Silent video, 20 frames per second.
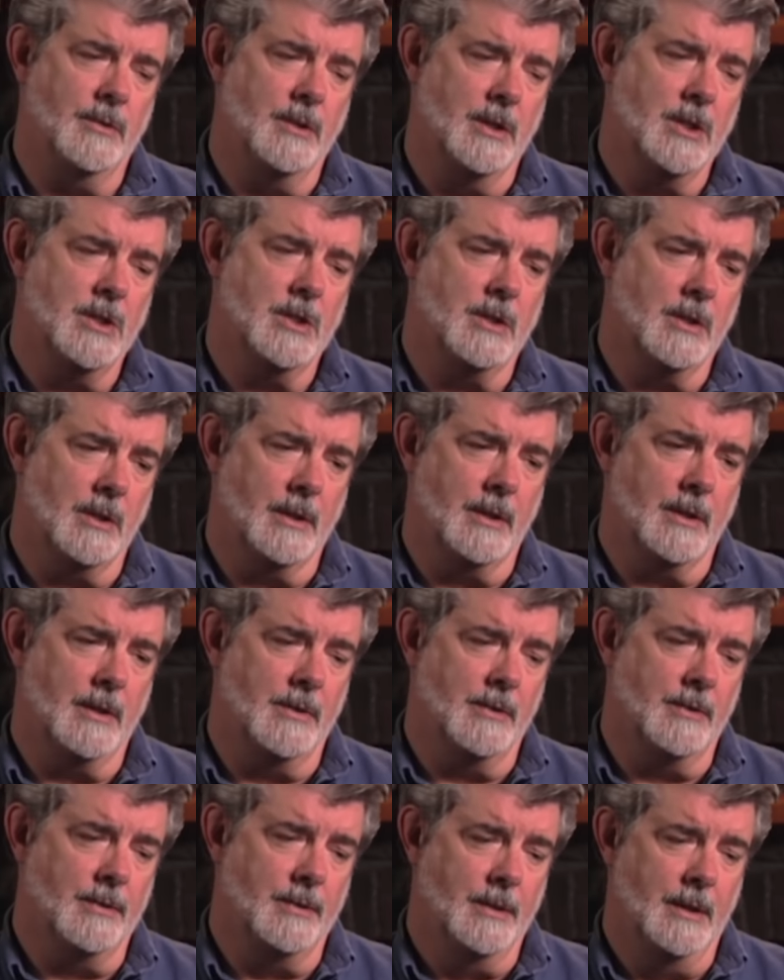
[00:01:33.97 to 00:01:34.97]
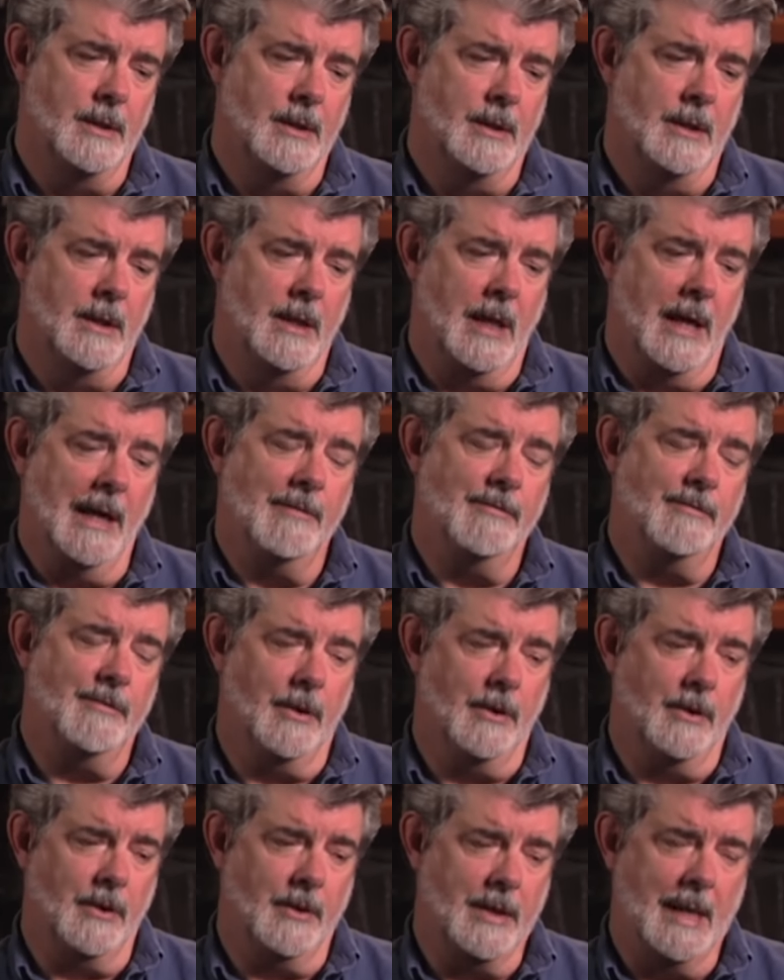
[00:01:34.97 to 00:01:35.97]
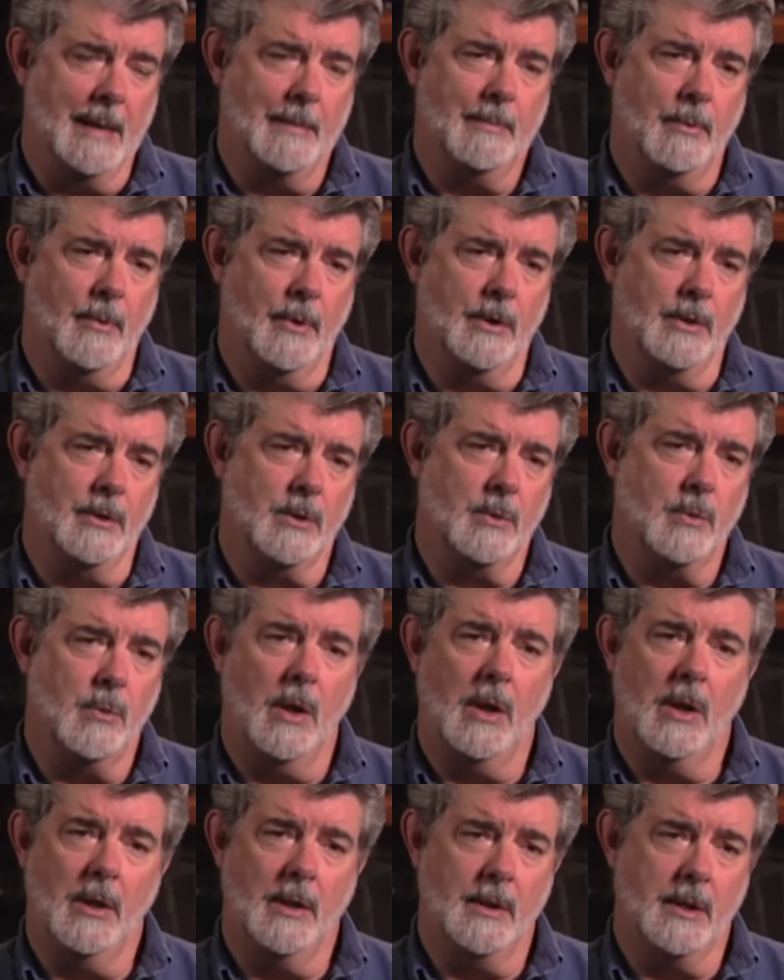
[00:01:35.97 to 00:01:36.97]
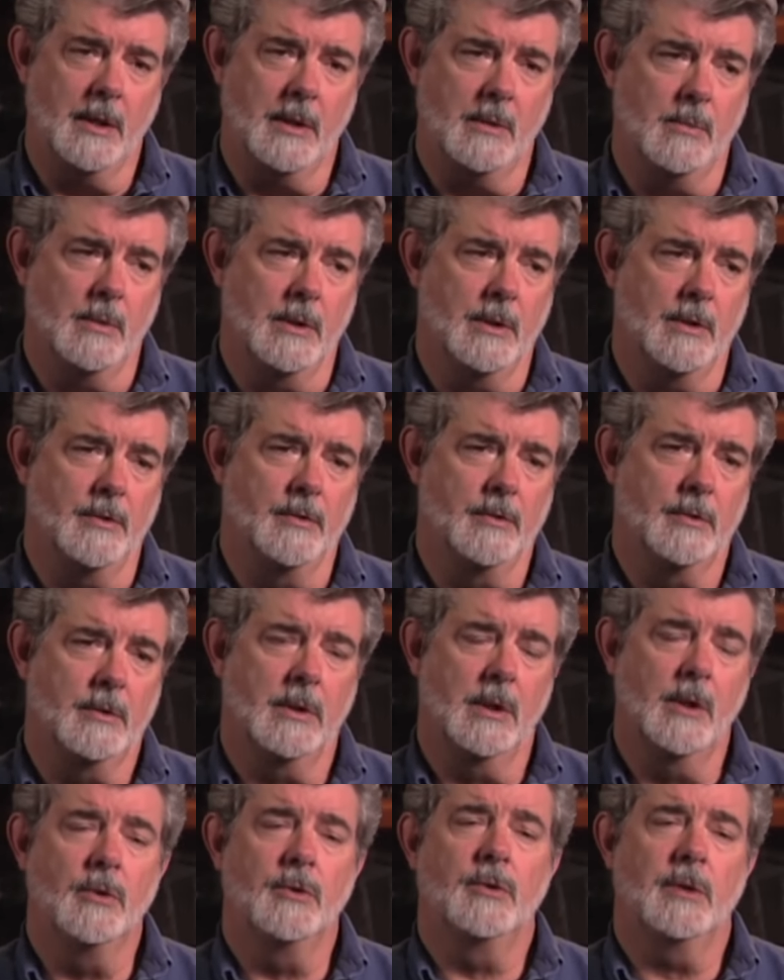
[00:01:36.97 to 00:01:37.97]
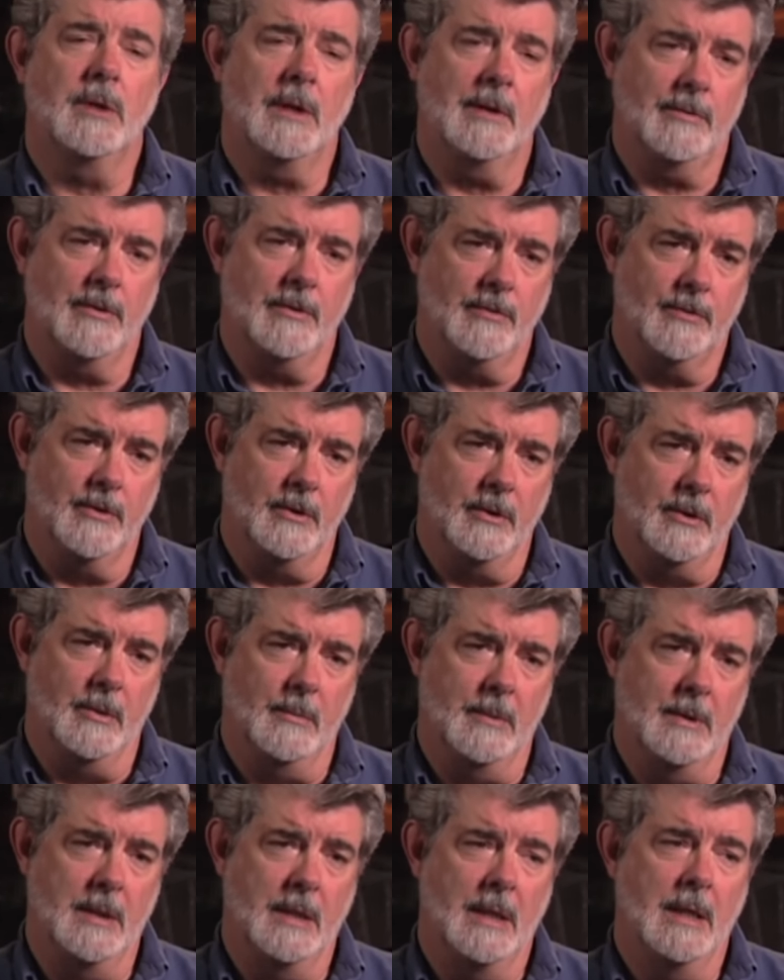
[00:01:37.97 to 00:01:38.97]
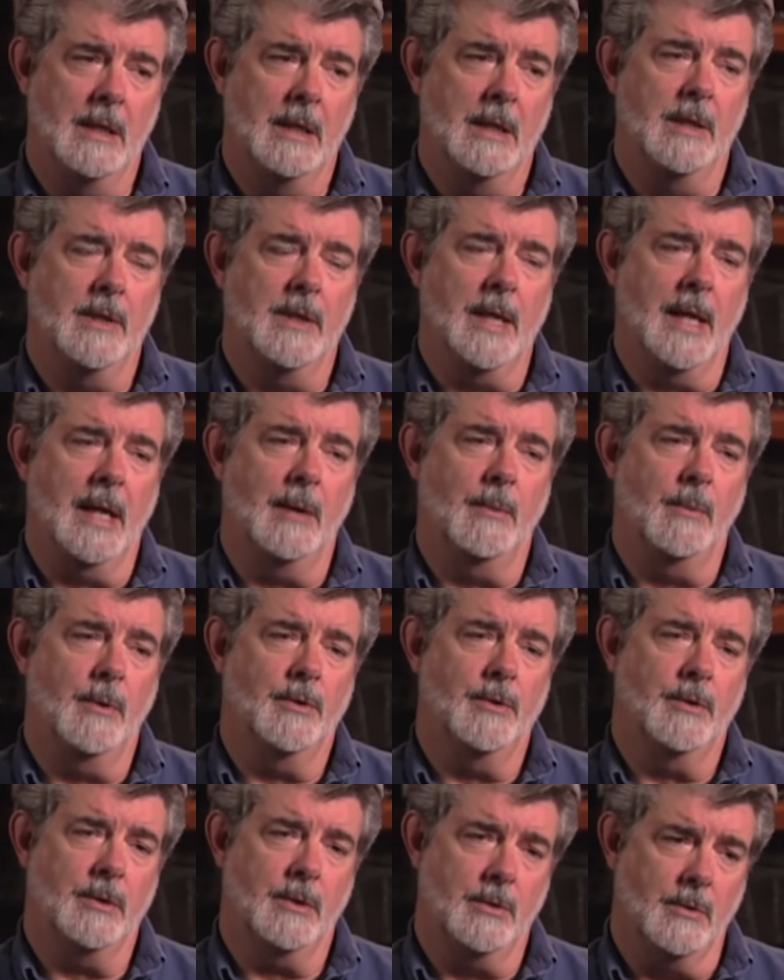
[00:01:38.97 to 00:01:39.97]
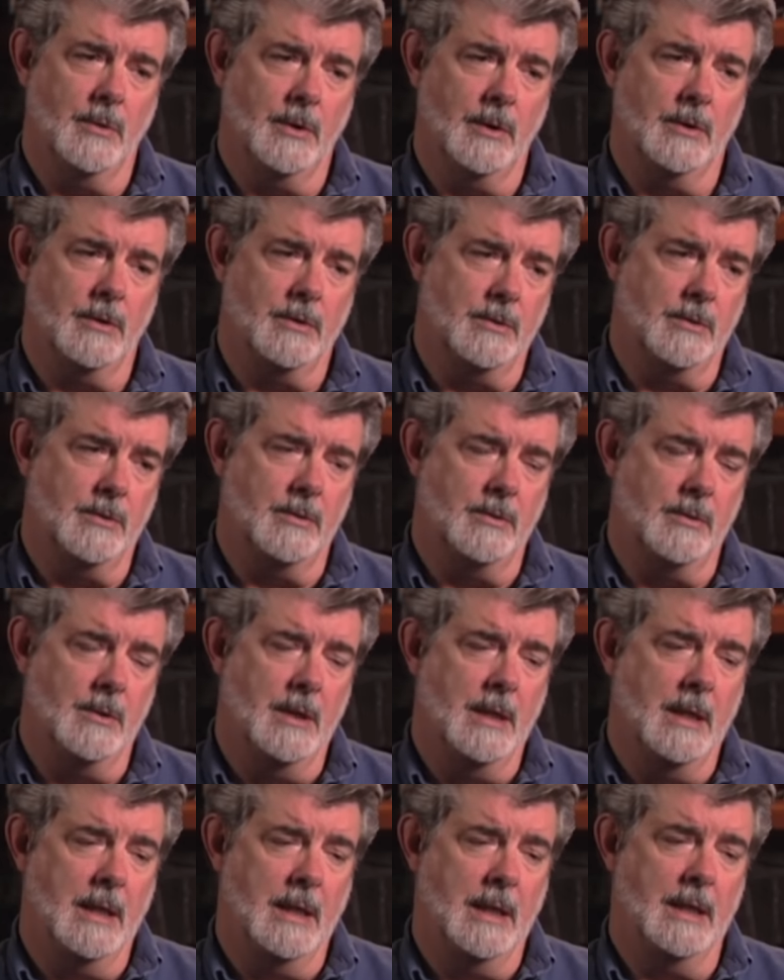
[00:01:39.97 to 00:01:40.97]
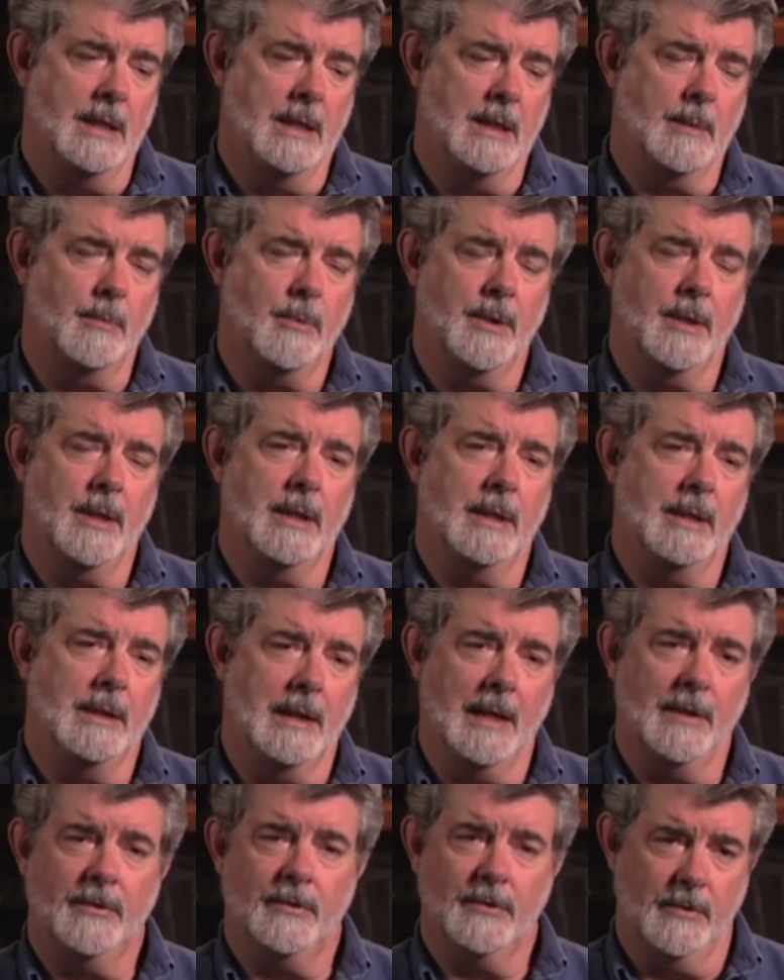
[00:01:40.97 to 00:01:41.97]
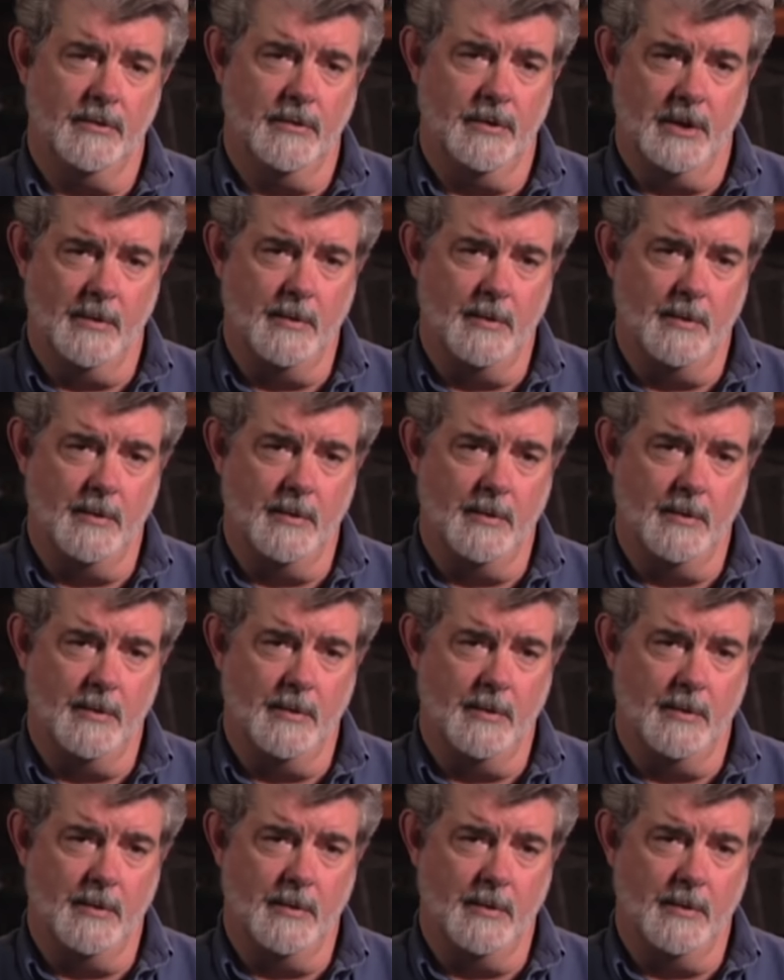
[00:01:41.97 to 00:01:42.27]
Digital is, I felt at that point, the quality was close enough to film that I wasn't going to end up with any less of an